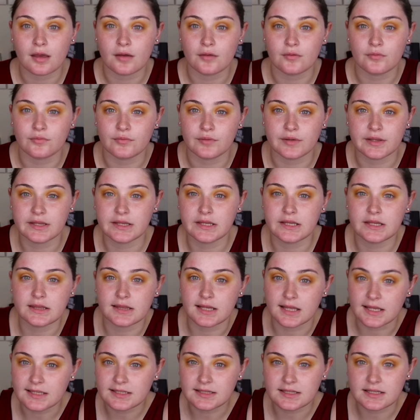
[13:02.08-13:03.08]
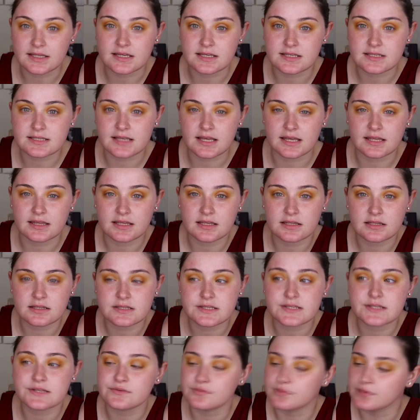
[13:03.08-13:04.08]
I really like this. I think
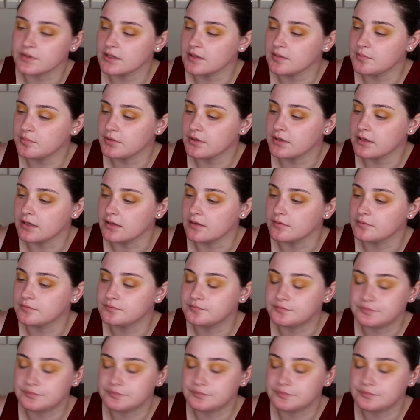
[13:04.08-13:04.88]
this is really pretty.